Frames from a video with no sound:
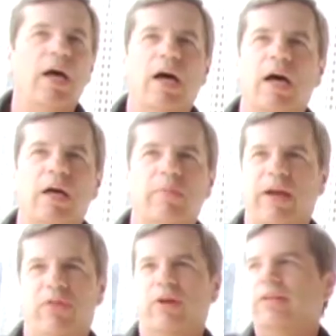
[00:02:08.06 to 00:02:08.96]
And
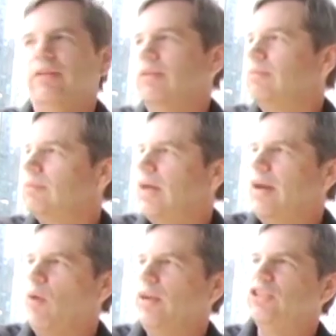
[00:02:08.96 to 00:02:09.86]
I thought, you know, I
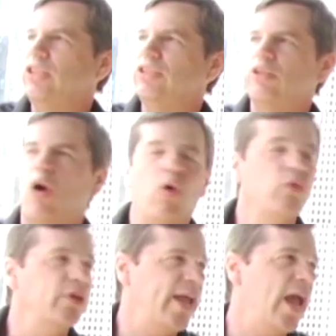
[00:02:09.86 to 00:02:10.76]
don't want to just
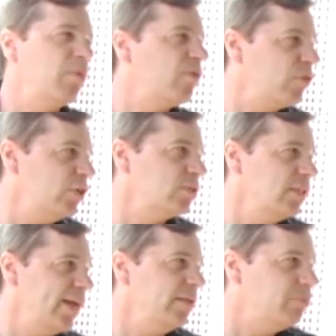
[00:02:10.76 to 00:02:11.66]
hold the camera for your
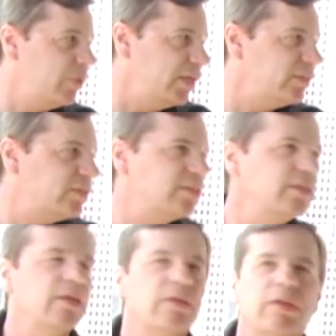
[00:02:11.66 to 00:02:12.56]
lame bits,
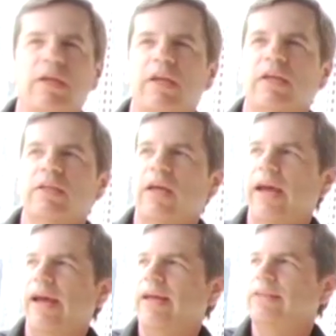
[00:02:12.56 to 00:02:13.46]
you know.
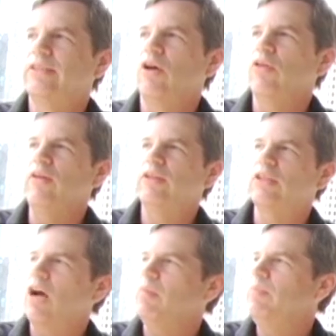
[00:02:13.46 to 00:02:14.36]
And so they
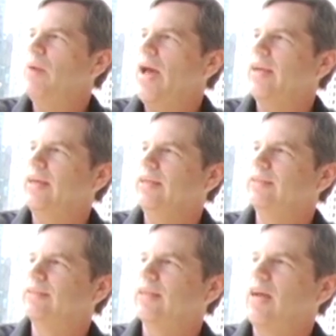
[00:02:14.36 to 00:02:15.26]
talked me back
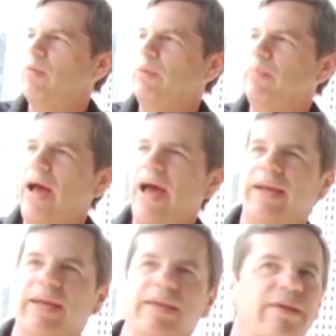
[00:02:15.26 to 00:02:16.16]
into coming
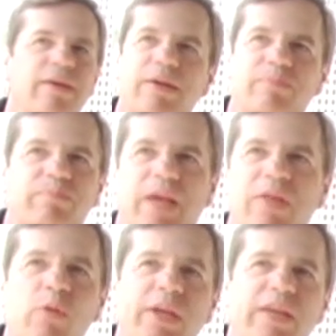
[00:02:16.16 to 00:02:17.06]
back, and I
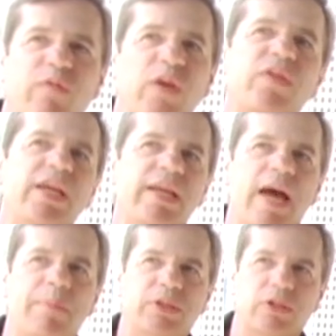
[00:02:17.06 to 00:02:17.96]
think we did 15
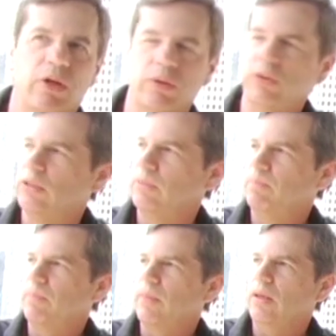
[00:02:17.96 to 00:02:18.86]
episodes.
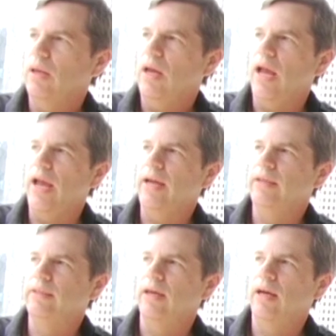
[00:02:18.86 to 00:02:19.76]
And